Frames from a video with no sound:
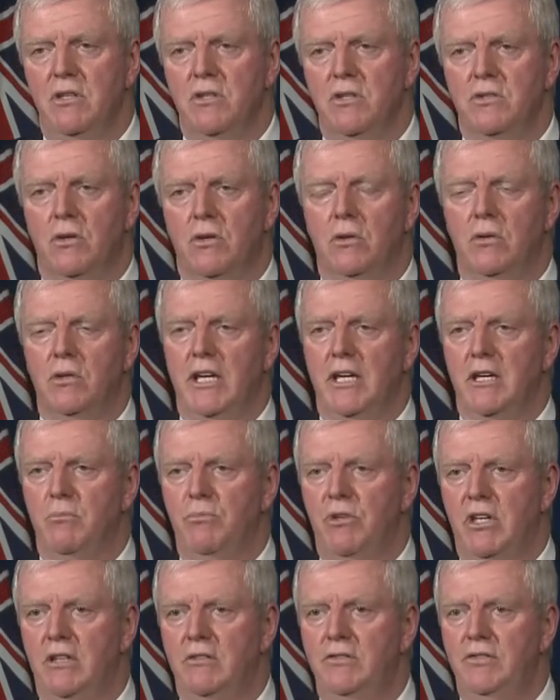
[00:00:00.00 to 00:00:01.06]
years old and
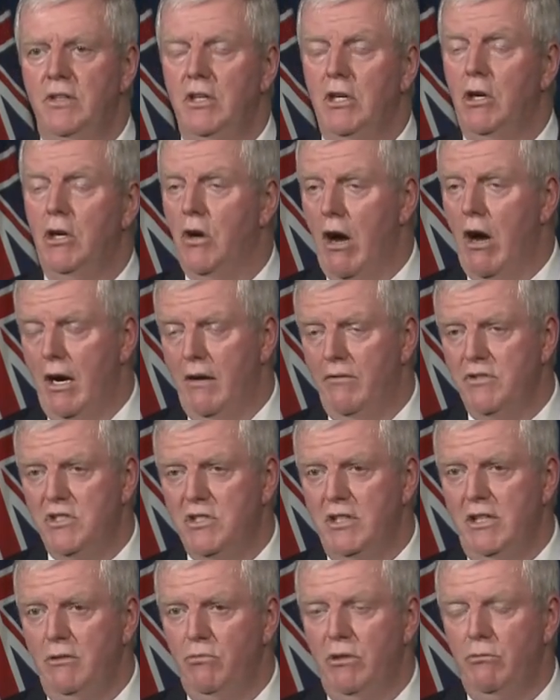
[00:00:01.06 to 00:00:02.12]
above,
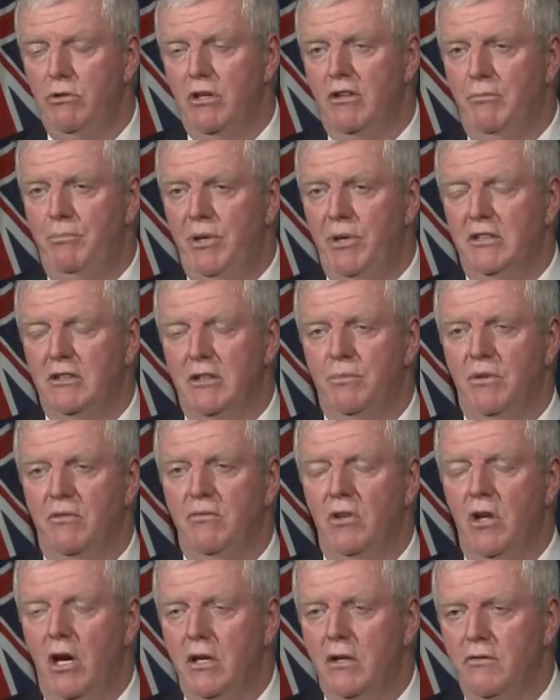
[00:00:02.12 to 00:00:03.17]
obviously we will have picked up a
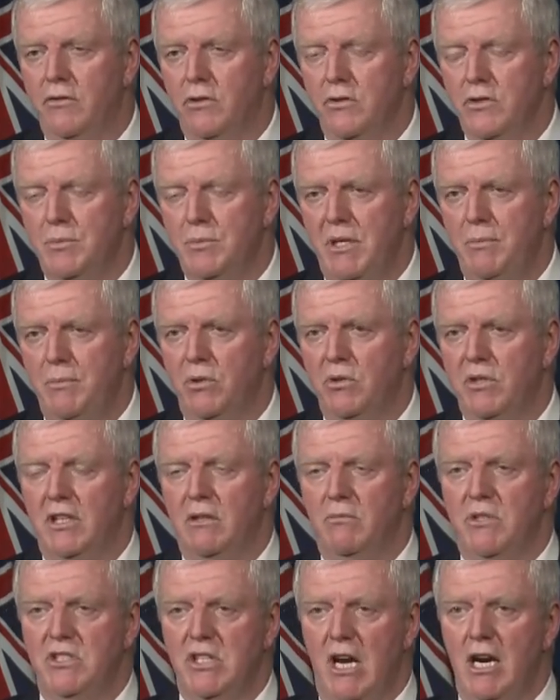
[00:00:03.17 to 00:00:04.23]
lot of those people in
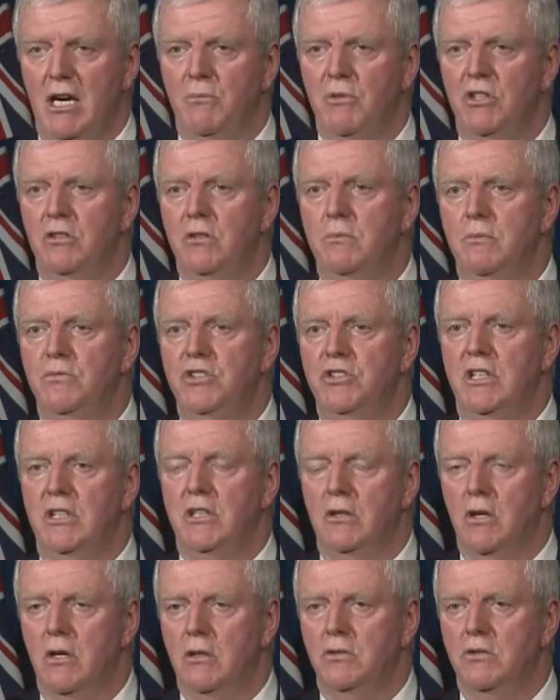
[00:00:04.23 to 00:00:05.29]
the retirement homes, in
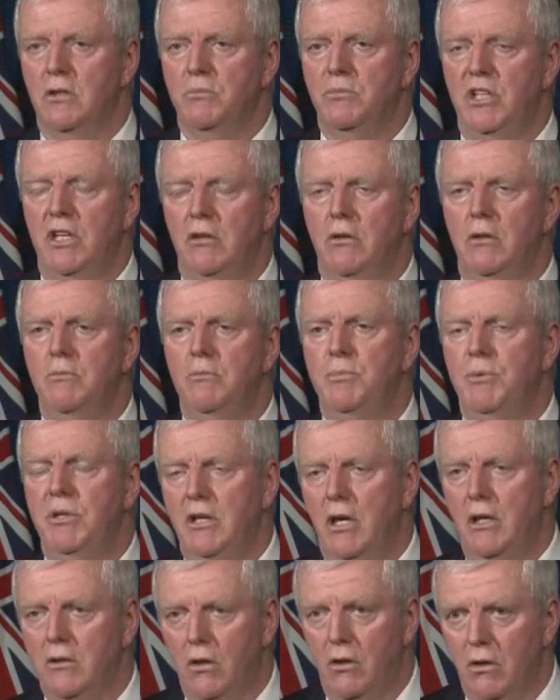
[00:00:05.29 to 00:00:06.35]
the long-term care homes, but
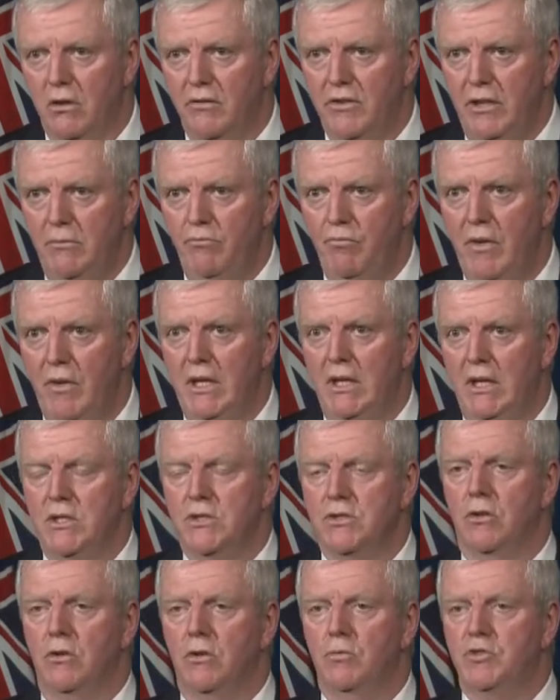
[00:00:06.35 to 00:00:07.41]
not all of them.
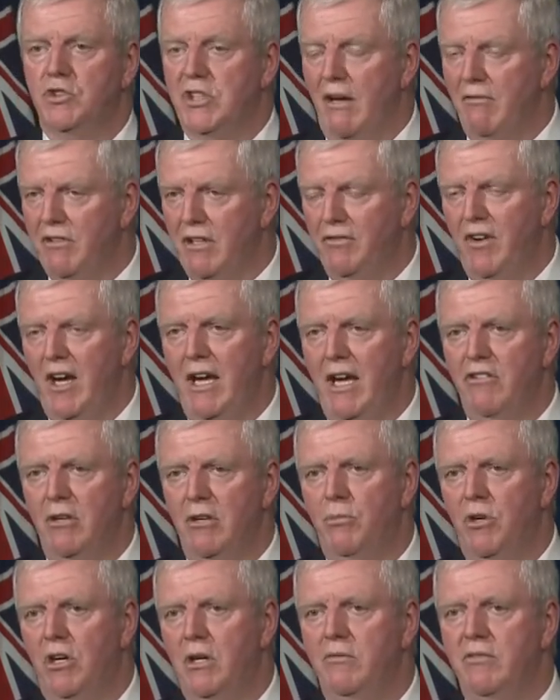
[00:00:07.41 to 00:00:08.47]
So 75
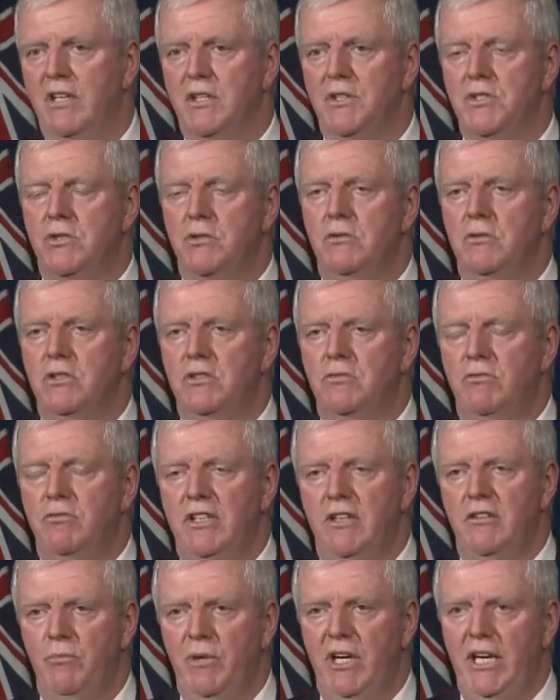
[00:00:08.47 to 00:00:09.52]
and above, and as soon as
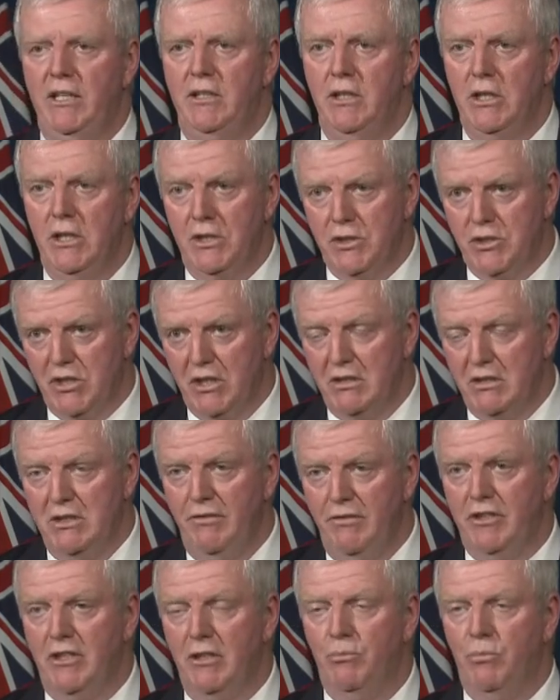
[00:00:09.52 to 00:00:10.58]
we have made
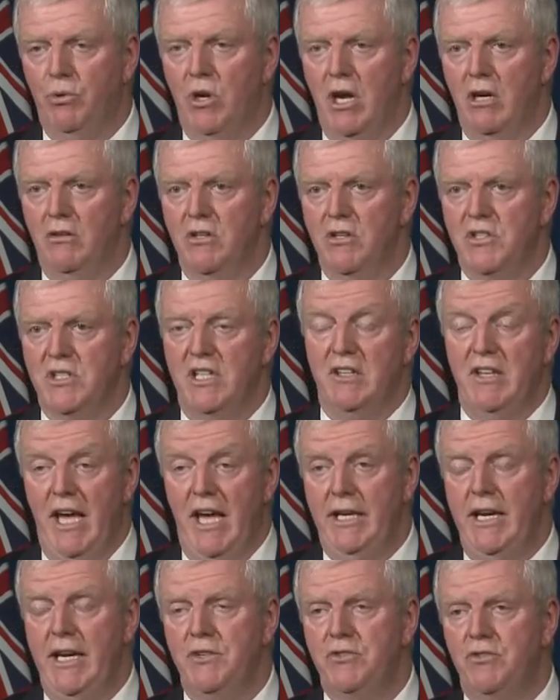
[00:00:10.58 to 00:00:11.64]
significant progress in
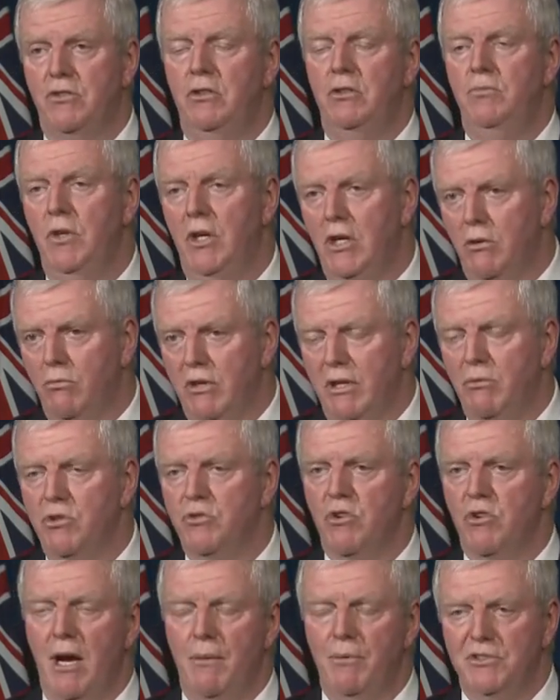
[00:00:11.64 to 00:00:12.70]
that age group, we
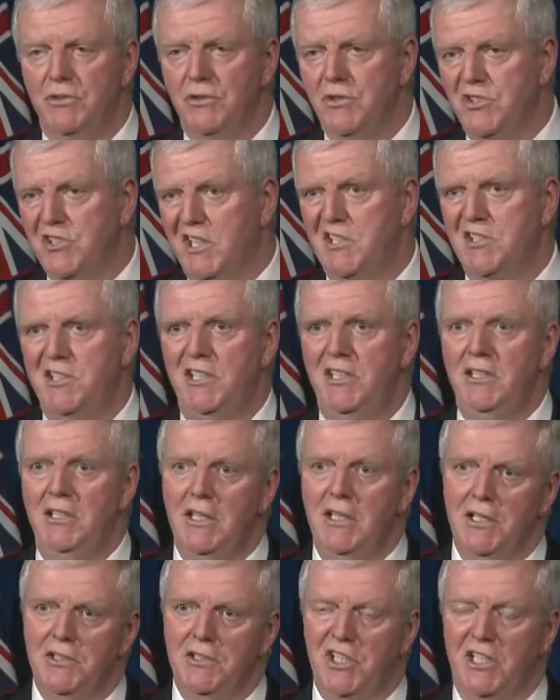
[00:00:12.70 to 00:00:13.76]
would drop it to
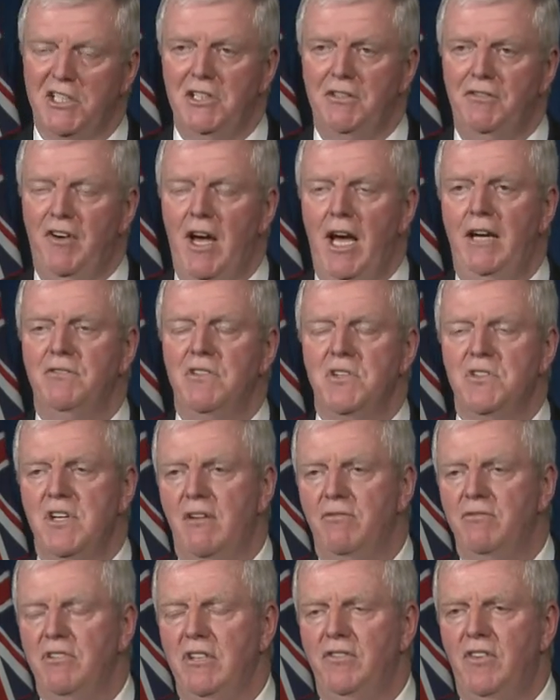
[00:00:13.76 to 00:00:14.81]
60, 65 to
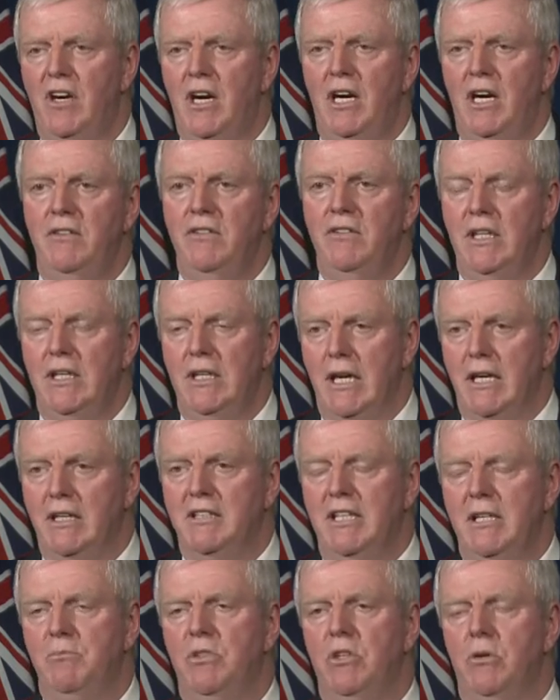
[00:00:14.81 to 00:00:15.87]
75
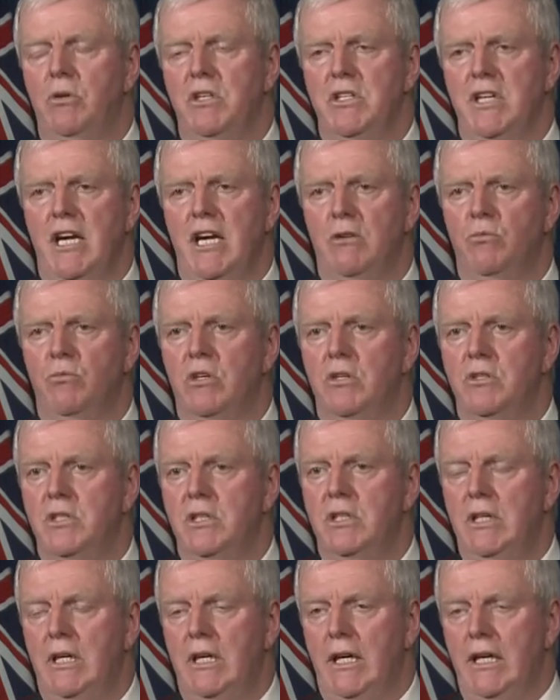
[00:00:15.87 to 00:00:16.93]
and keep going
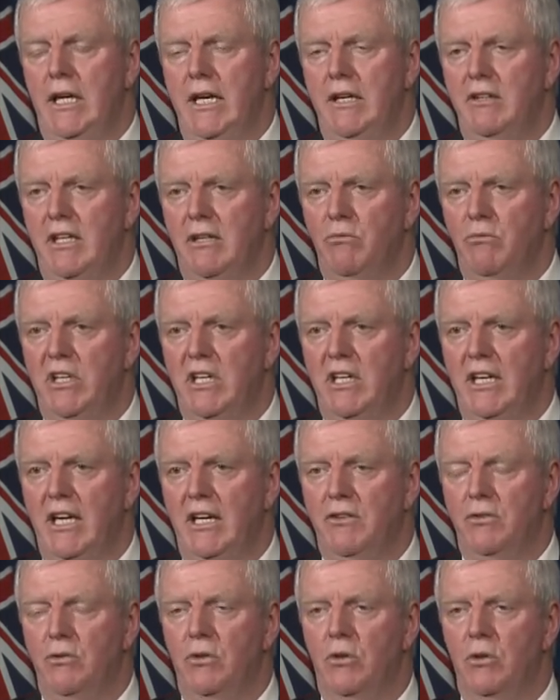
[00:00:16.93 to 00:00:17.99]
downwards. And I think we can
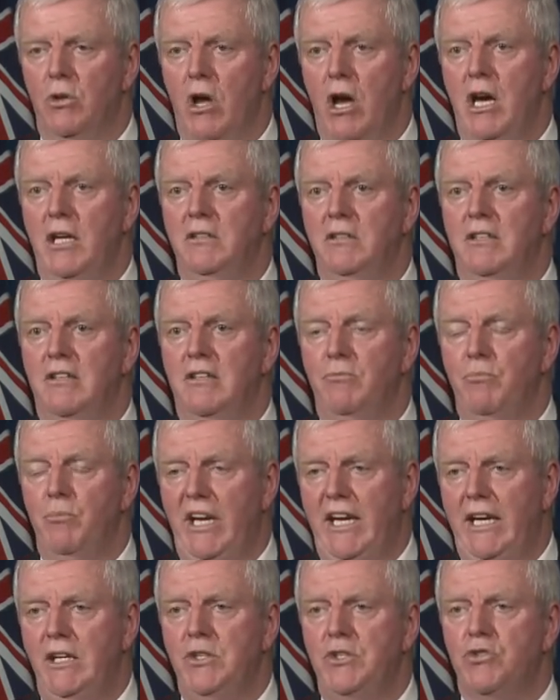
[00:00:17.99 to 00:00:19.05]
get to a lot of
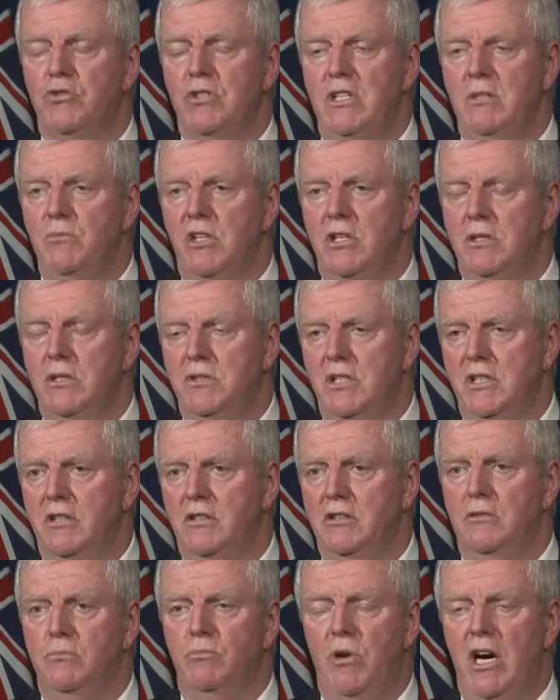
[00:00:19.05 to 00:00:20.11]
mainstream
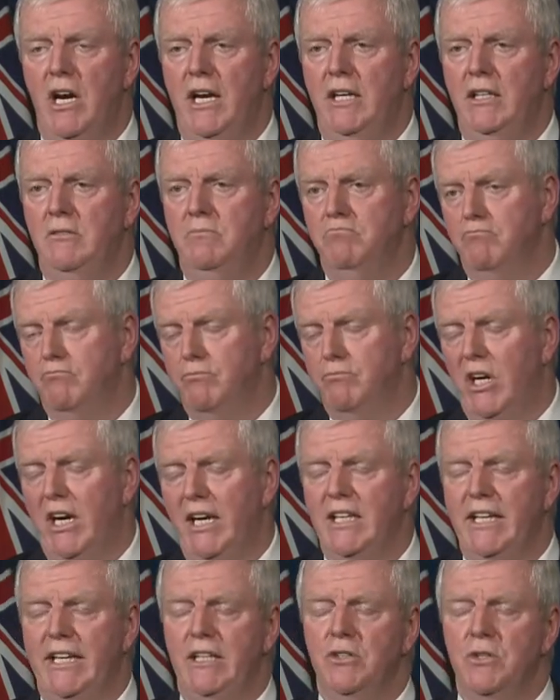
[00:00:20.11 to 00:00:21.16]
Ontario by
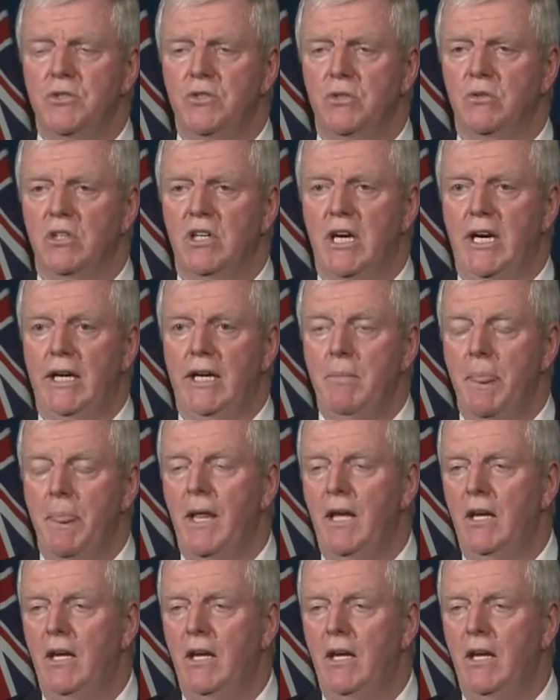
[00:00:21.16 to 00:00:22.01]
later July.